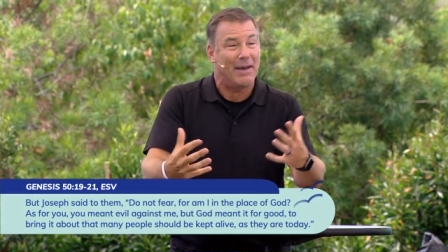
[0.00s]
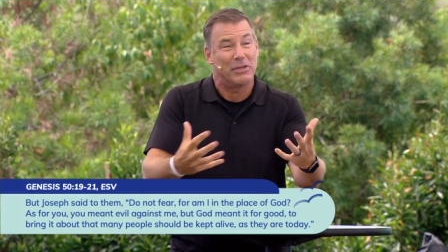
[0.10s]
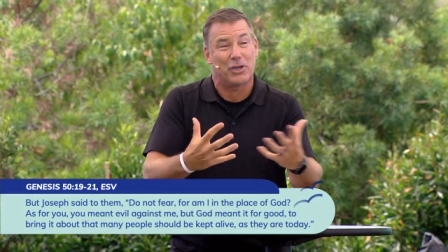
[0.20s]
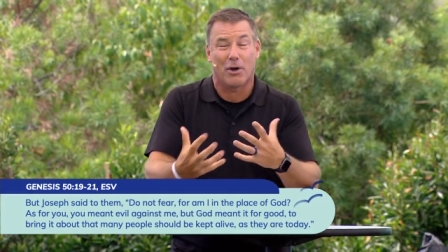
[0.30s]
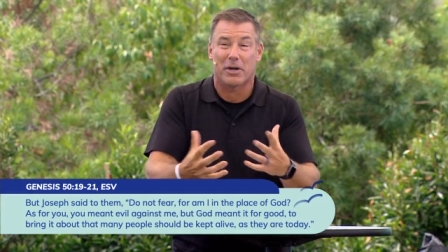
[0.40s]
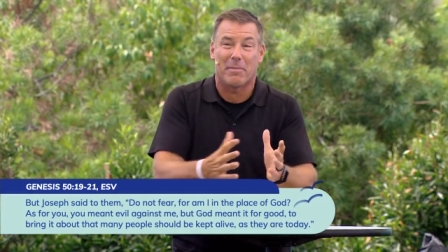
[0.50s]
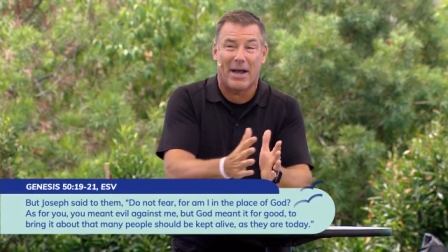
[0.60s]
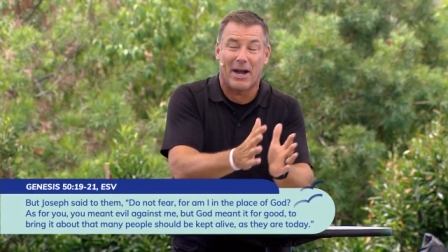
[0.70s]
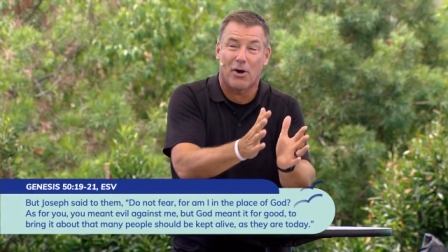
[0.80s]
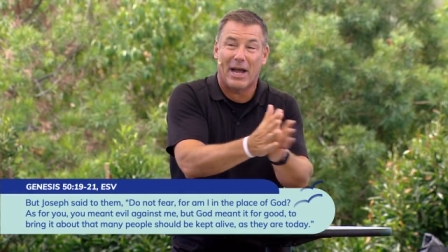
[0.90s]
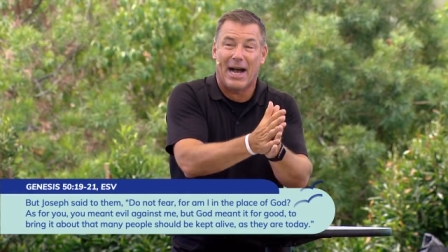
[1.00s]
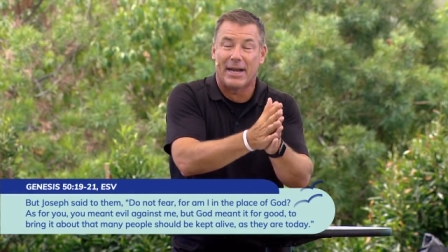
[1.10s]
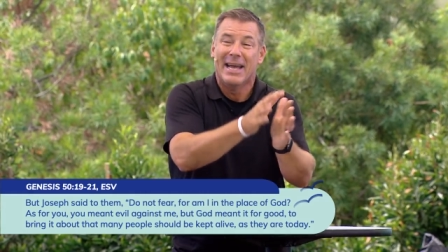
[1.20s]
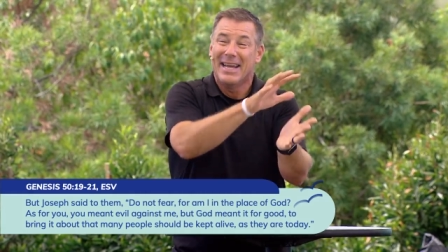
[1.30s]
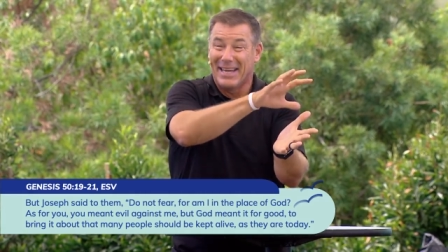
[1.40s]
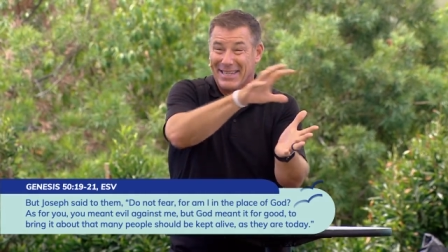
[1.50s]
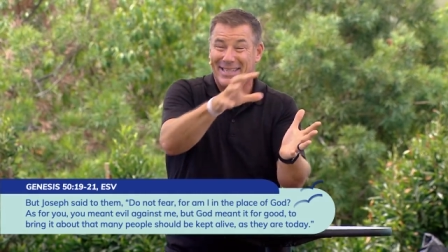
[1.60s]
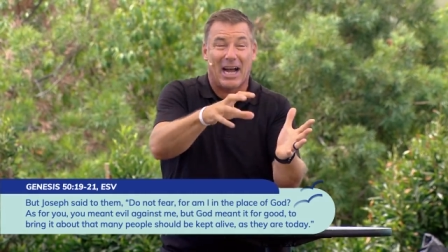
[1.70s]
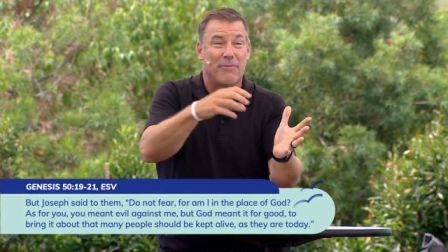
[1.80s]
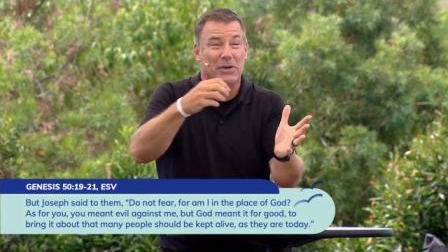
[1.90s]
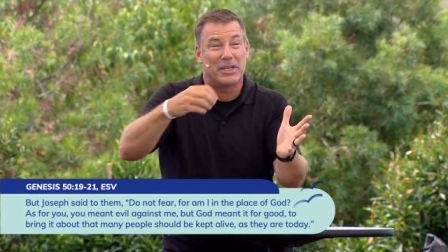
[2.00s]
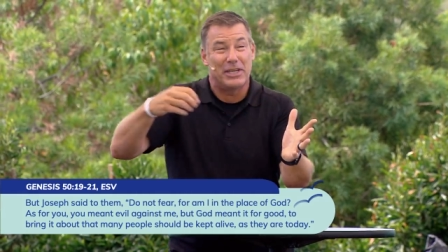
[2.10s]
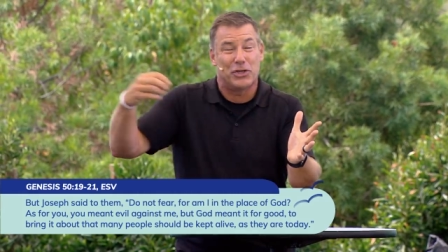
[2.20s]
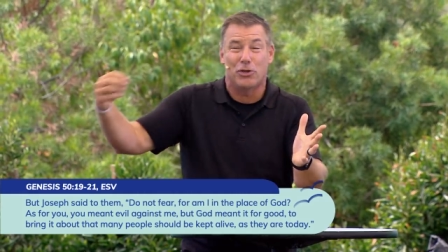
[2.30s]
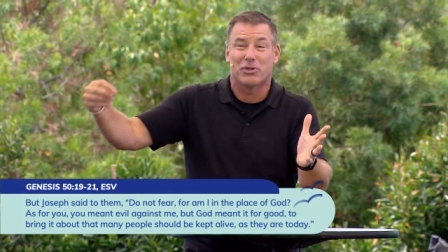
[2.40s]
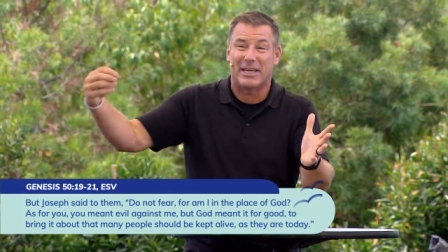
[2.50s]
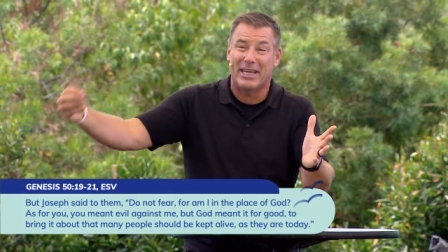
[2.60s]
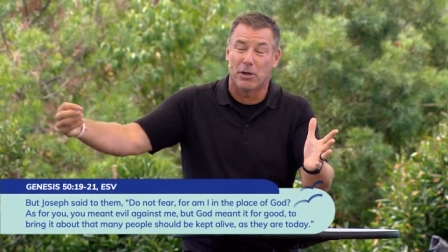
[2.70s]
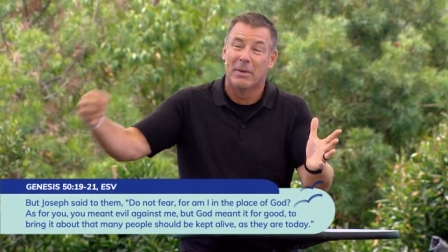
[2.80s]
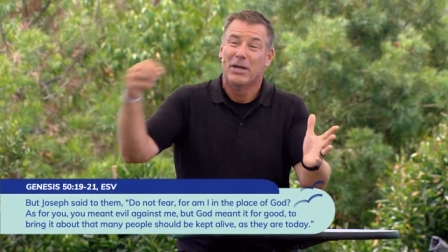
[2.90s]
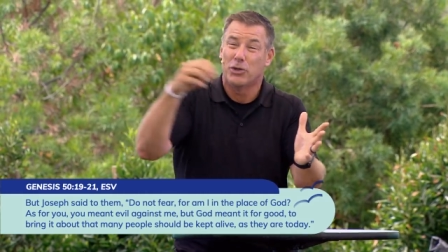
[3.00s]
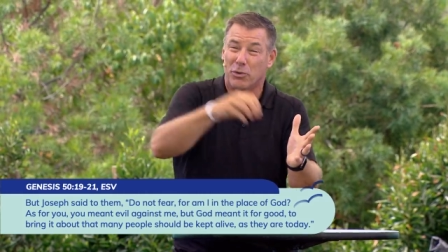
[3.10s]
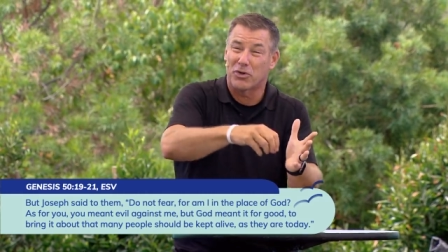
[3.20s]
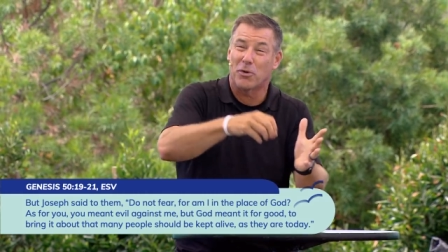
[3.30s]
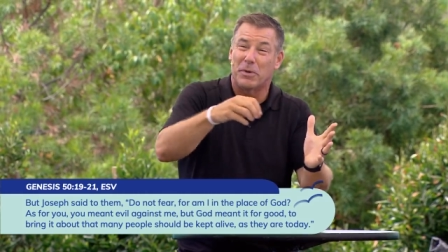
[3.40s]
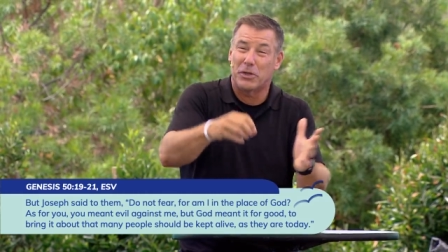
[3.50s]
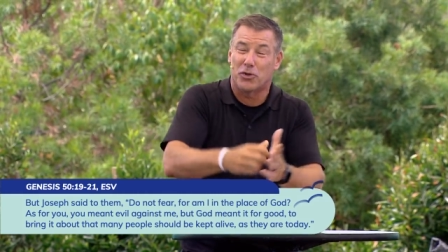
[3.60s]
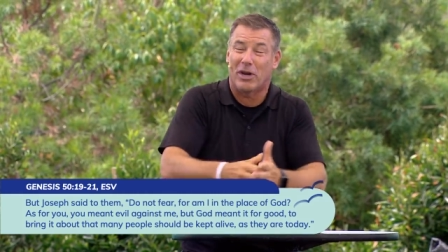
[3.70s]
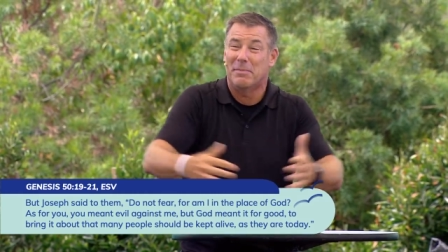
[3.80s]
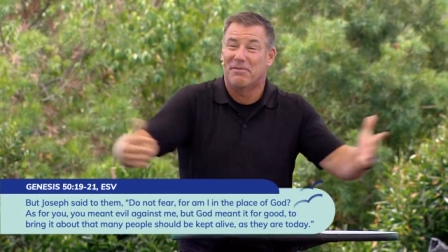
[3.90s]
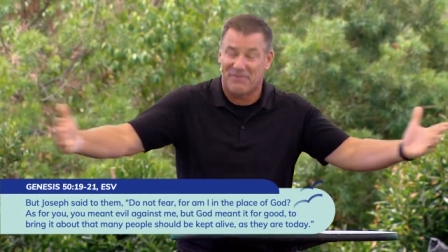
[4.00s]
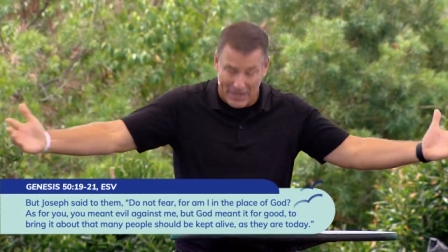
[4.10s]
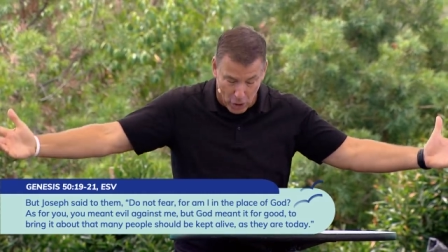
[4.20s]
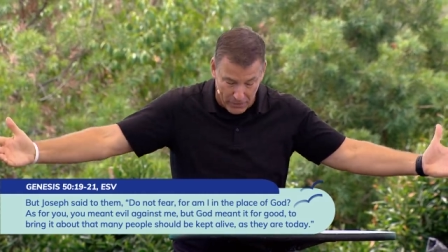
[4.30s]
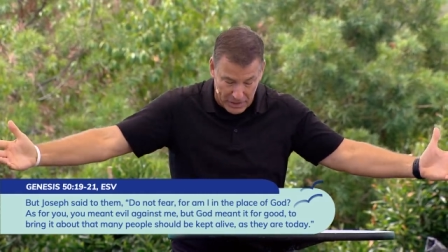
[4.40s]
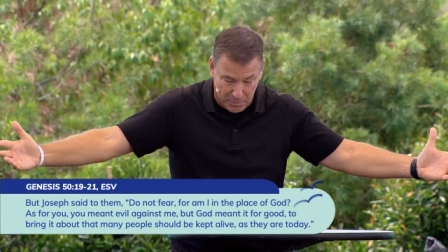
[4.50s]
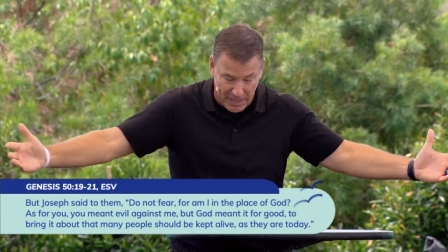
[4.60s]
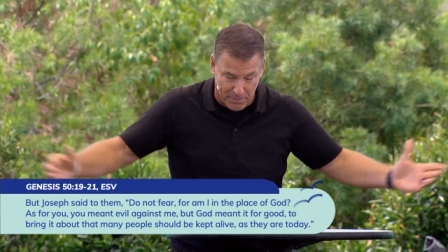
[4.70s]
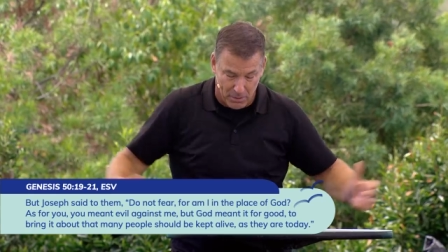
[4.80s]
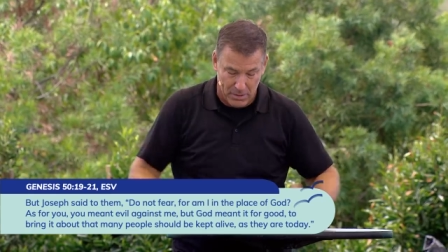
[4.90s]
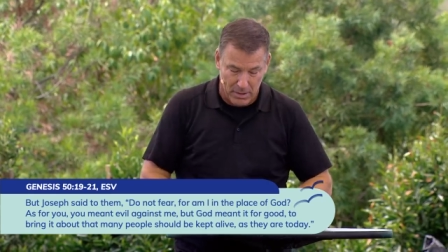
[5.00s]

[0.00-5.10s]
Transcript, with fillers: He's talking about how God, in his sovereignty, is using him to interpret the dream to feed all these people.